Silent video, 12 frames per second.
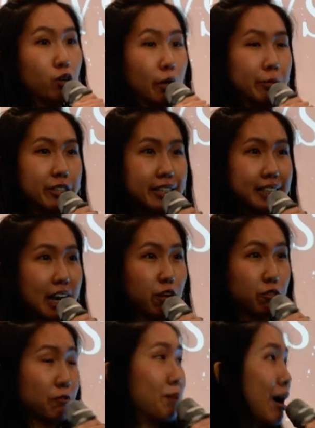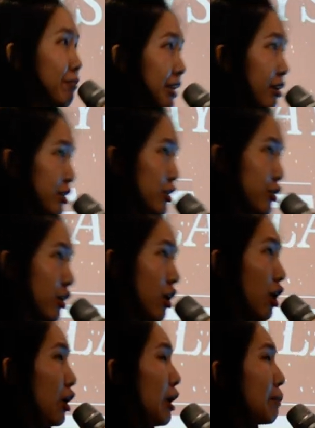up at the sound of pounding on your
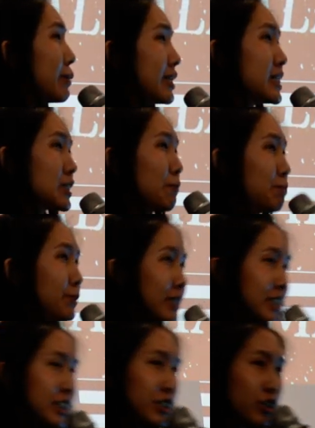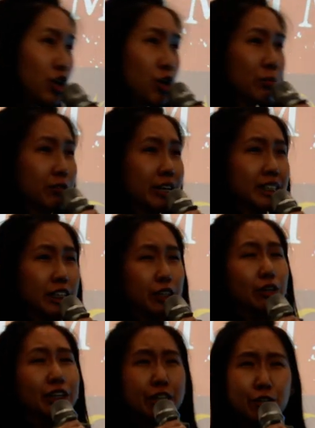door, police burst into your home, arrested
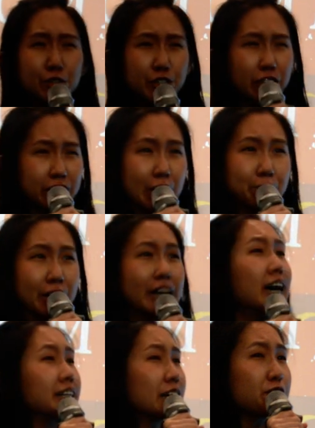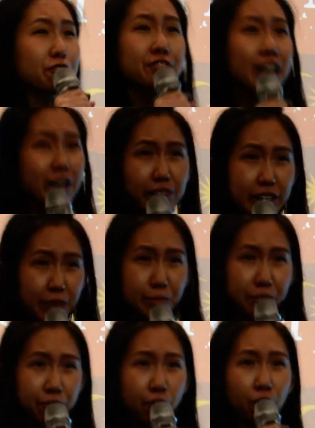you, accused you of something that you've never done
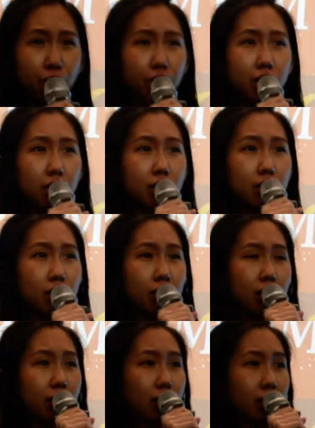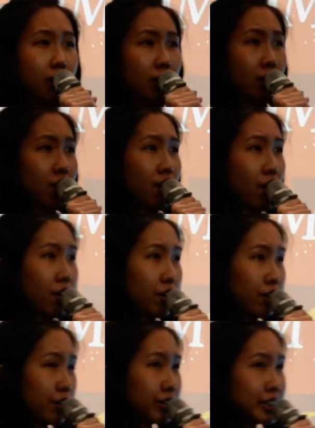before.
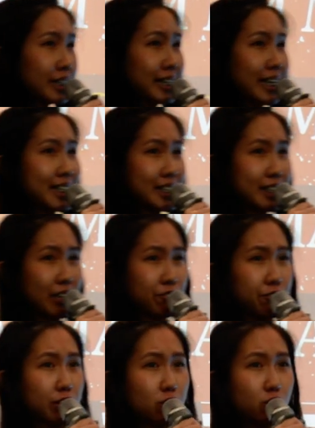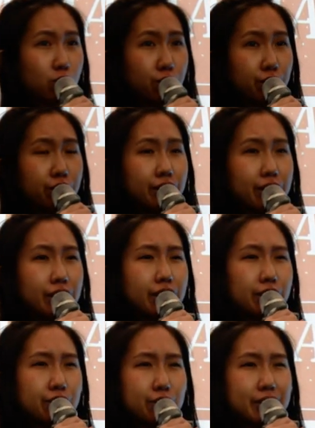On the days that follow,
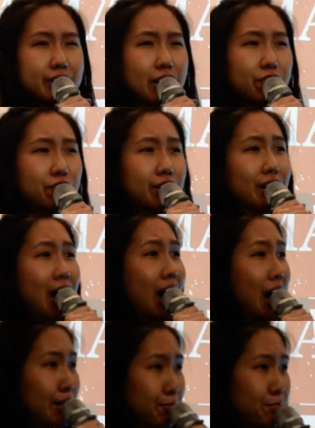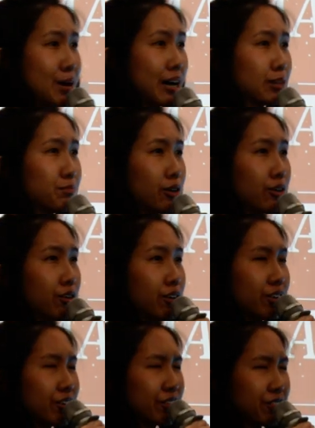you suffer unbearable
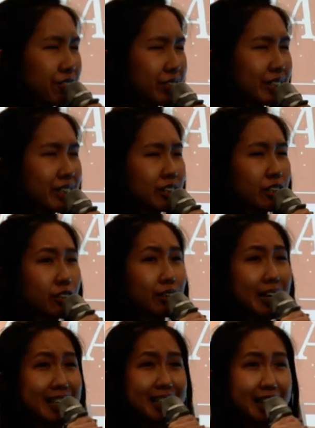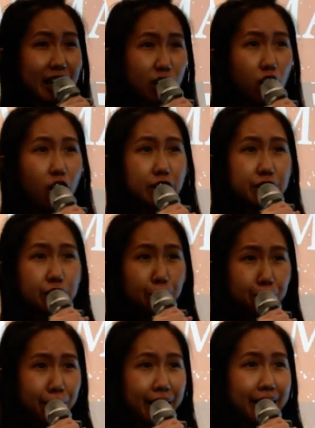physical and psychological
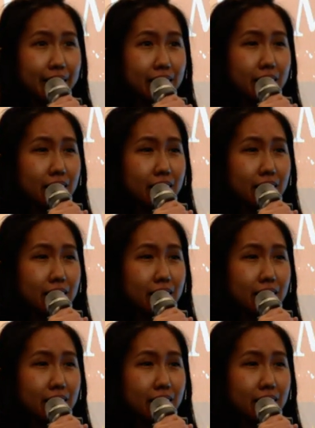pain,